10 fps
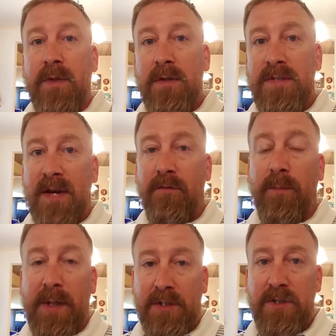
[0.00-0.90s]
several
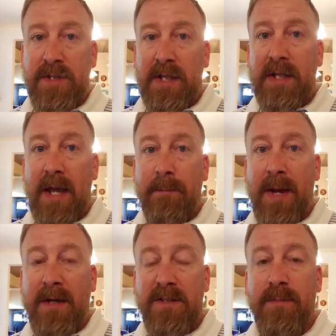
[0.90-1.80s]
pictures in the light
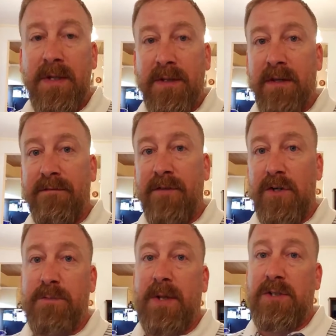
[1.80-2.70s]
box, but the
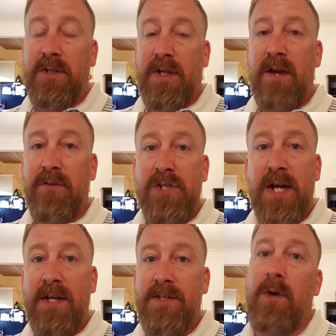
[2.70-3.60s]
first picture, the cover
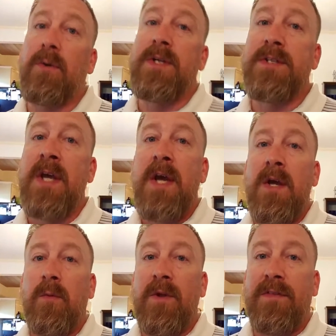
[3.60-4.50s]
shot, is always
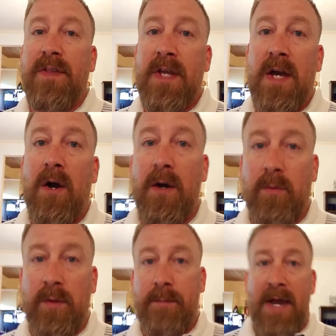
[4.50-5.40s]
with the
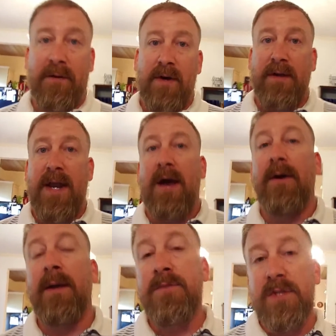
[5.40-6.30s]
hardwood background now.
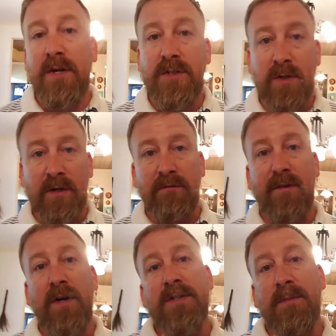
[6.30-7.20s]
And I'm starting to
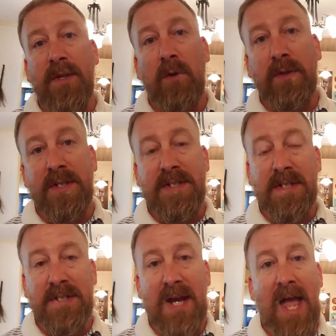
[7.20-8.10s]
convert some of the old
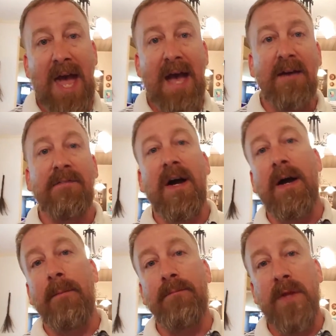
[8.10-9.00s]
listings that I have
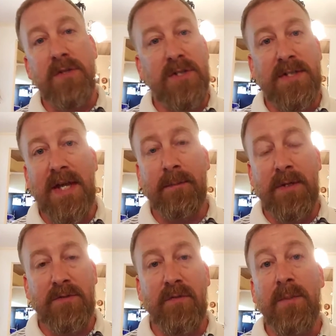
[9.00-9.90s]
and just
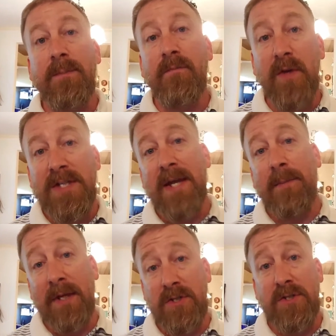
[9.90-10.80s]
retake
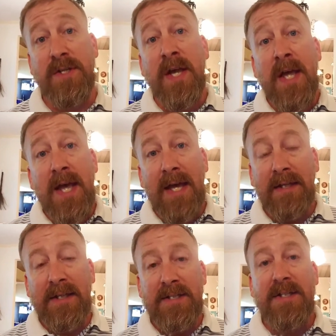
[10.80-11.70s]
pictures at
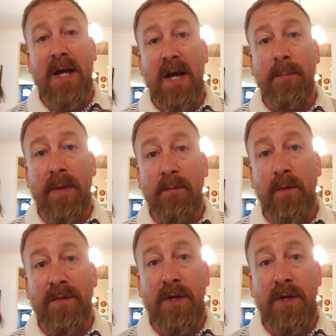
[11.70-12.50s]
least with